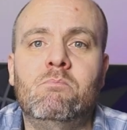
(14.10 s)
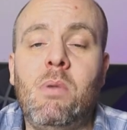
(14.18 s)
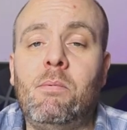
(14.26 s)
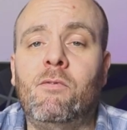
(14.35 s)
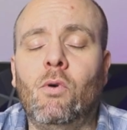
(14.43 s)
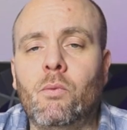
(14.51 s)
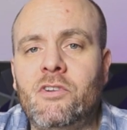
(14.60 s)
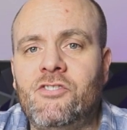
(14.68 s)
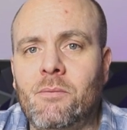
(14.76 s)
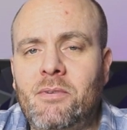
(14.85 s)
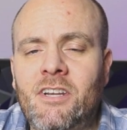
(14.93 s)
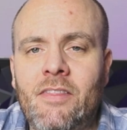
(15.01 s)
But before we
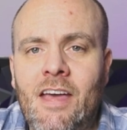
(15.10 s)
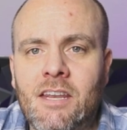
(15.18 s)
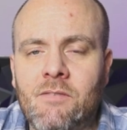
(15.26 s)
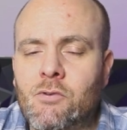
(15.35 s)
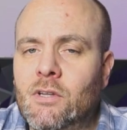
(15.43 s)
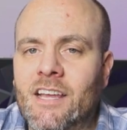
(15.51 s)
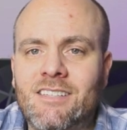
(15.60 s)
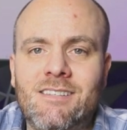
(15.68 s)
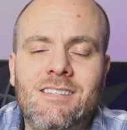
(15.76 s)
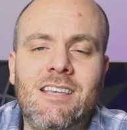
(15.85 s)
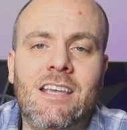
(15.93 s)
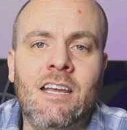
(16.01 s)
jump into that, if you'd like to
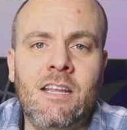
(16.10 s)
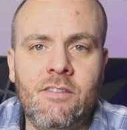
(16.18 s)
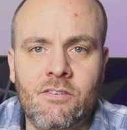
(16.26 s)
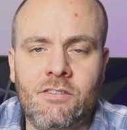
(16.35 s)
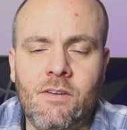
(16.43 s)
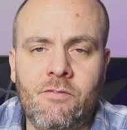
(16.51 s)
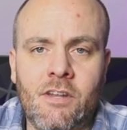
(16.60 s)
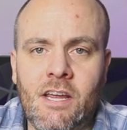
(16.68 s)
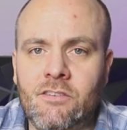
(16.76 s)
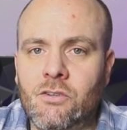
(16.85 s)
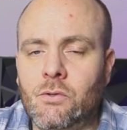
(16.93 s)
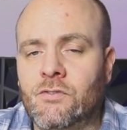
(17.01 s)
see any of the stuff that I
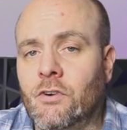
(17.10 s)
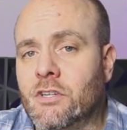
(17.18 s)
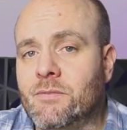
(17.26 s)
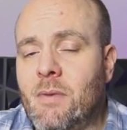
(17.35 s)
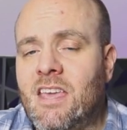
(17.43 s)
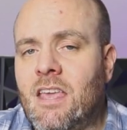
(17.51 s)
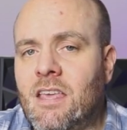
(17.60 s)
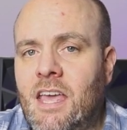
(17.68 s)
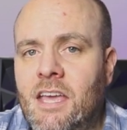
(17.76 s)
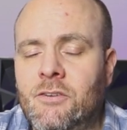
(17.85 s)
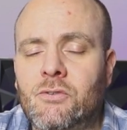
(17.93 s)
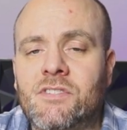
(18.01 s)
do as far as making
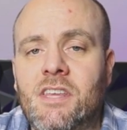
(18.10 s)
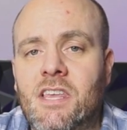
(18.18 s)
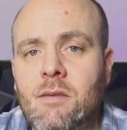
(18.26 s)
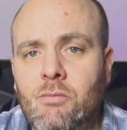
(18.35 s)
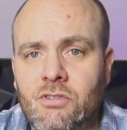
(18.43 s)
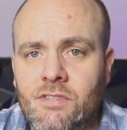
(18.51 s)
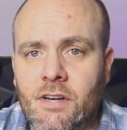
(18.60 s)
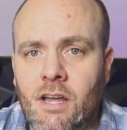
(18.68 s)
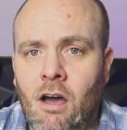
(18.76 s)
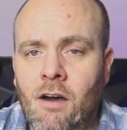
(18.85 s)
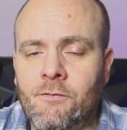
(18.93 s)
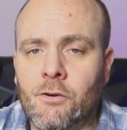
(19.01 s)
candles, the ebooks that I
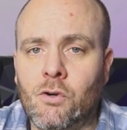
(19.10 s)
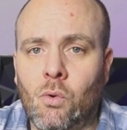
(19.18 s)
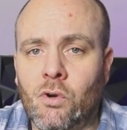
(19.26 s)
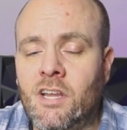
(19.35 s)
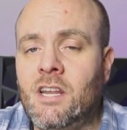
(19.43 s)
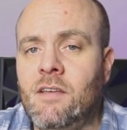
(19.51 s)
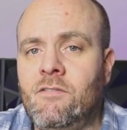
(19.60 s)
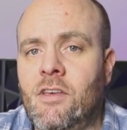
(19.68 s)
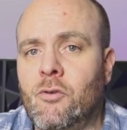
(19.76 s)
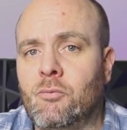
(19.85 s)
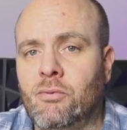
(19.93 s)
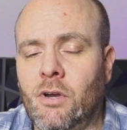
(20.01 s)
offer, or any of the
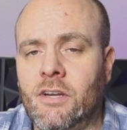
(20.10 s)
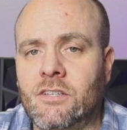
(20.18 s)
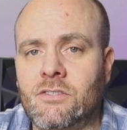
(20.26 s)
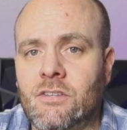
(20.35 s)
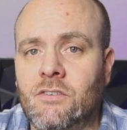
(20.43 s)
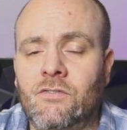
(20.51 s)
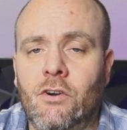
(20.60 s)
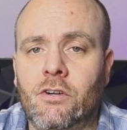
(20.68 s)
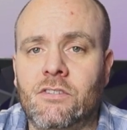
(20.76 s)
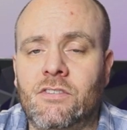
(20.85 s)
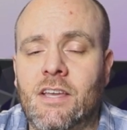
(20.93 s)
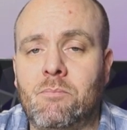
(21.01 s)
other products as far
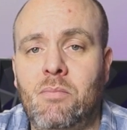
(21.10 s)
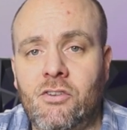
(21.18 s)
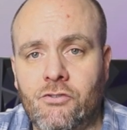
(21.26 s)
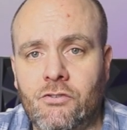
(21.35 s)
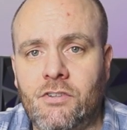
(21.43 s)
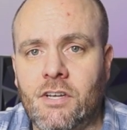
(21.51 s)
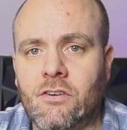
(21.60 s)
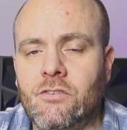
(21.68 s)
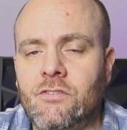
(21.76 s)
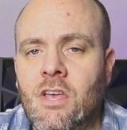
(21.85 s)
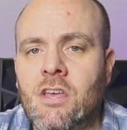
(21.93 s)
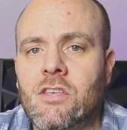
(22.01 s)
as like picture
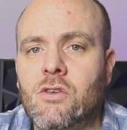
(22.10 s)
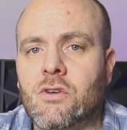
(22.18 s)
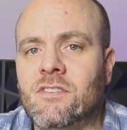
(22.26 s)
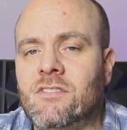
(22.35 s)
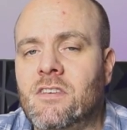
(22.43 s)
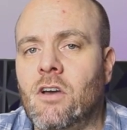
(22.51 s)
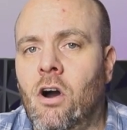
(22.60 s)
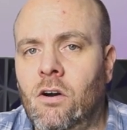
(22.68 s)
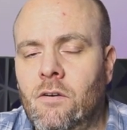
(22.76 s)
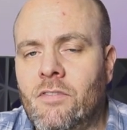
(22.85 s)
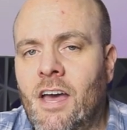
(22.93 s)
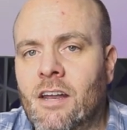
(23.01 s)
stickers, you can see
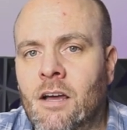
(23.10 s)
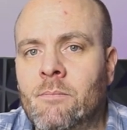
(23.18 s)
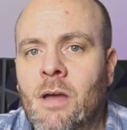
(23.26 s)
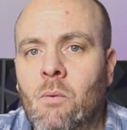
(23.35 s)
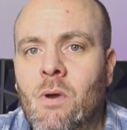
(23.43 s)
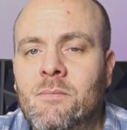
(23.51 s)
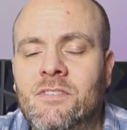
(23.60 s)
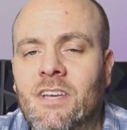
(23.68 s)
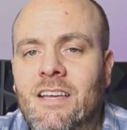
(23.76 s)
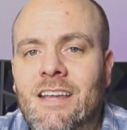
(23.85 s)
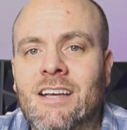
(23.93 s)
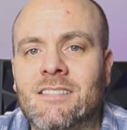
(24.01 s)
all of that on my
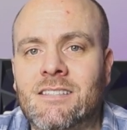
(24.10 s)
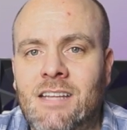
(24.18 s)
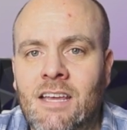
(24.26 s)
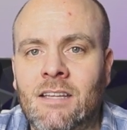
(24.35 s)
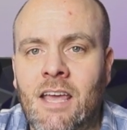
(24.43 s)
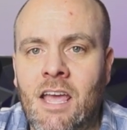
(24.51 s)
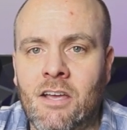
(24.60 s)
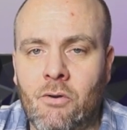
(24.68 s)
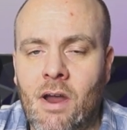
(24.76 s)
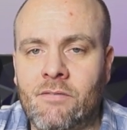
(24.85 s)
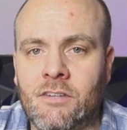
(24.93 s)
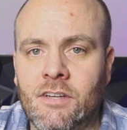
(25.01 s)
website at
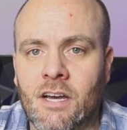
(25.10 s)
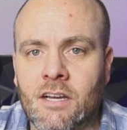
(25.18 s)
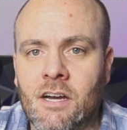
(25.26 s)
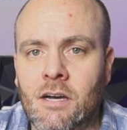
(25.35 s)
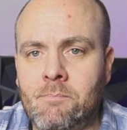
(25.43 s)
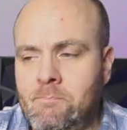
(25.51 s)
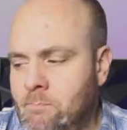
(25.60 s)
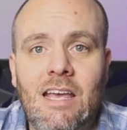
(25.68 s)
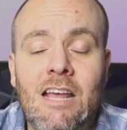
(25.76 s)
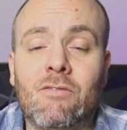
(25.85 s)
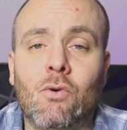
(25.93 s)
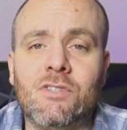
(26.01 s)
standleyhandcrafted.com.
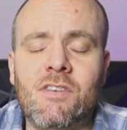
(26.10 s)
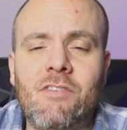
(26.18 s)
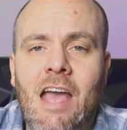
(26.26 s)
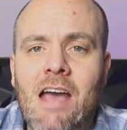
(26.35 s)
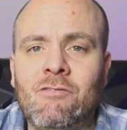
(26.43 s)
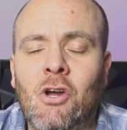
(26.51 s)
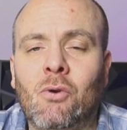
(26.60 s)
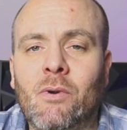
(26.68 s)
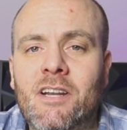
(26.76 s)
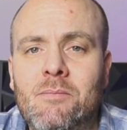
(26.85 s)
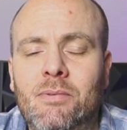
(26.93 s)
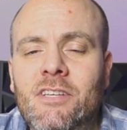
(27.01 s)
And of course, if you haven't
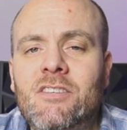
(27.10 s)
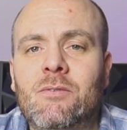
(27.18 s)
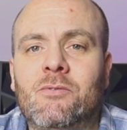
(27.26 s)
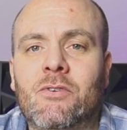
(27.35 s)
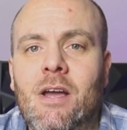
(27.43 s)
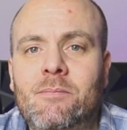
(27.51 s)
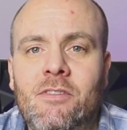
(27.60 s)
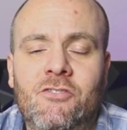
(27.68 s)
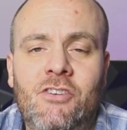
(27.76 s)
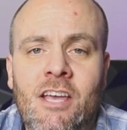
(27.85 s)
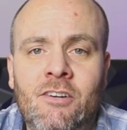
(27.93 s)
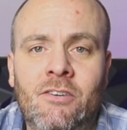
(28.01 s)
already, please subscribe to the
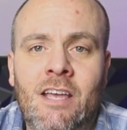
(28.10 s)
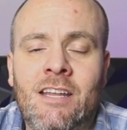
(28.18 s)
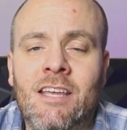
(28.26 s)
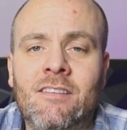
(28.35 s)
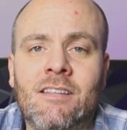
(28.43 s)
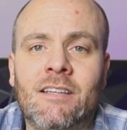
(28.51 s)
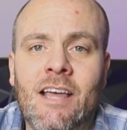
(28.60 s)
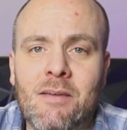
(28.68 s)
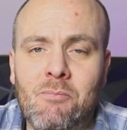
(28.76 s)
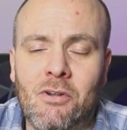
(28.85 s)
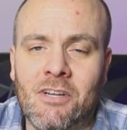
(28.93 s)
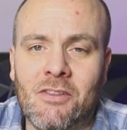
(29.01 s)
channel and hit the
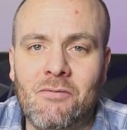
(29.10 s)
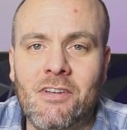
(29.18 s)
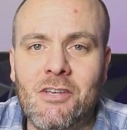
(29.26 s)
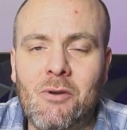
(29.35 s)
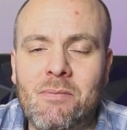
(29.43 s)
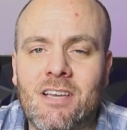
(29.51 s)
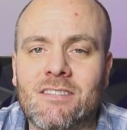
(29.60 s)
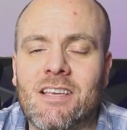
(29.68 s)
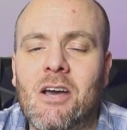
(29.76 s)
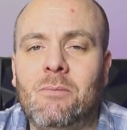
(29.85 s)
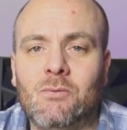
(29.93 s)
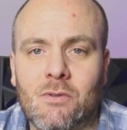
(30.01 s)
like button on the video because it
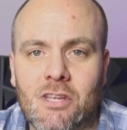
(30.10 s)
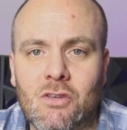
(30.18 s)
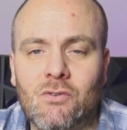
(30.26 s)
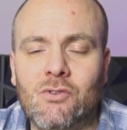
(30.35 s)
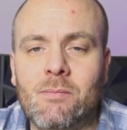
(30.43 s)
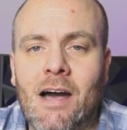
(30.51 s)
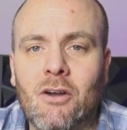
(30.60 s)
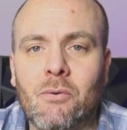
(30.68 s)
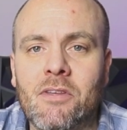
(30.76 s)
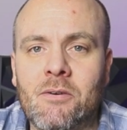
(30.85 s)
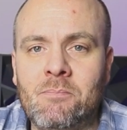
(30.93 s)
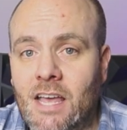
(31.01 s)
helps with the YouTube
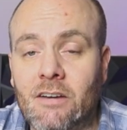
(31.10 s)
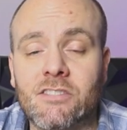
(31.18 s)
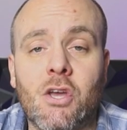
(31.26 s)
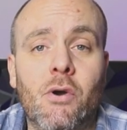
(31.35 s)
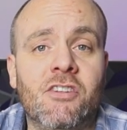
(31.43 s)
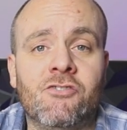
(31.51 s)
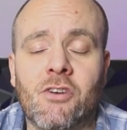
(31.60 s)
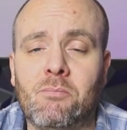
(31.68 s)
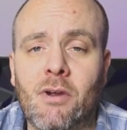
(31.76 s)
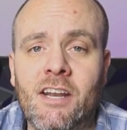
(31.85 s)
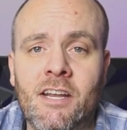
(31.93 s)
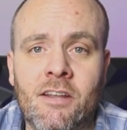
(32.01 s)
algorithm. And let's go ahead and jump
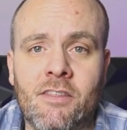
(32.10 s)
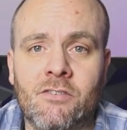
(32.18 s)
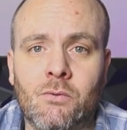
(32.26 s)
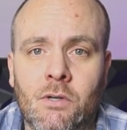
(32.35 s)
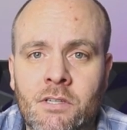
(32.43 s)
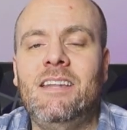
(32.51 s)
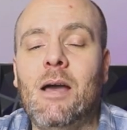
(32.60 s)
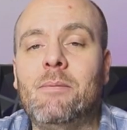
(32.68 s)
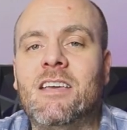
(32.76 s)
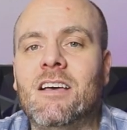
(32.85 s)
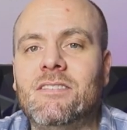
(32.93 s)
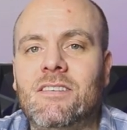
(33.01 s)
right into this one. Now,
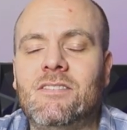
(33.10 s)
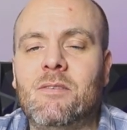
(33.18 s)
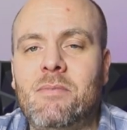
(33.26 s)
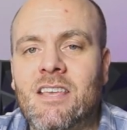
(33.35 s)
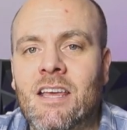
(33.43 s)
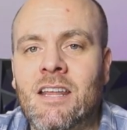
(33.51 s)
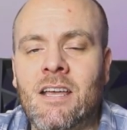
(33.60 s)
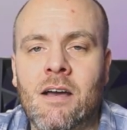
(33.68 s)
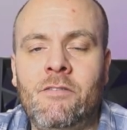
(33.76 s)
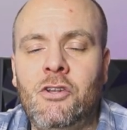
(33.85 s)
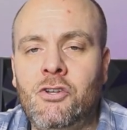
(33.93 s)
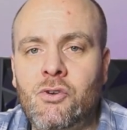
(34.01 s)
because it's the beginning
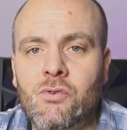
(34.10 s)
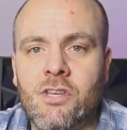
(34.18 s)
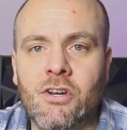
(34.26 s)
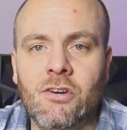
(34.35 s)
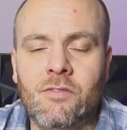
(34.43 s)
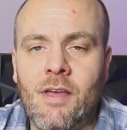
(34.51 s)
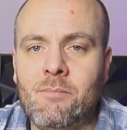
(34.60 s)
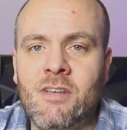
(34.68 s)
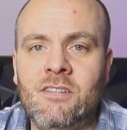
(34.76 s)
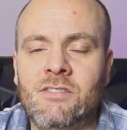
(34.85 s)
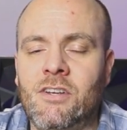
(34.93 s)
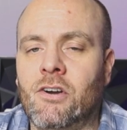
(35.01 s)
of a new year, that
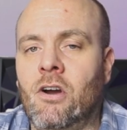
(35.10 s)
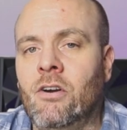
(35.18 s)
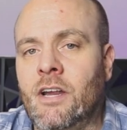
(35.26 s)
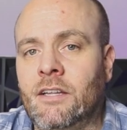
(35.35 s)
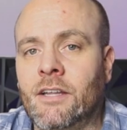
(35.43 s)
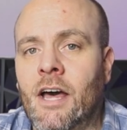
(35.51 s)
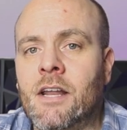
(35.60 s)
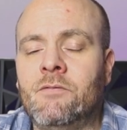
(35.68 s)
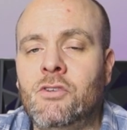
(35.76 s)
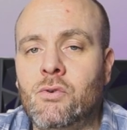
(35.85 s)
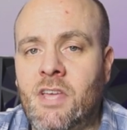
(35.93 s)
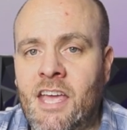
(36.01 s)
means there are a lot of
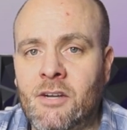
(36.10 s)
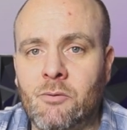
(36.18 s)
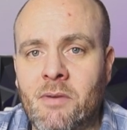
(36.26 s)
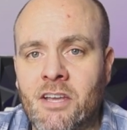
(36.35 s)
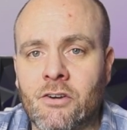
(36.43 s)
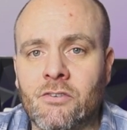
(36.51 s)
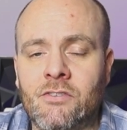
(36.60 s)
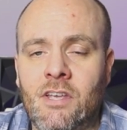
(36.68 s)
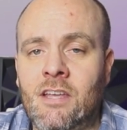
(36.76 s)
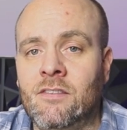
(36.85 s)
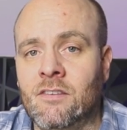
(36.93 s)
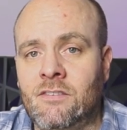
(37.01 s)
new candle makers
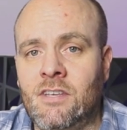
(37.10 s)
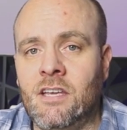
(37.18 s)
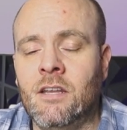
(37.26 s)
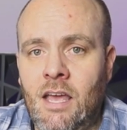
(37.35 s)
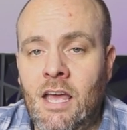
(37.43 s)
in the scene.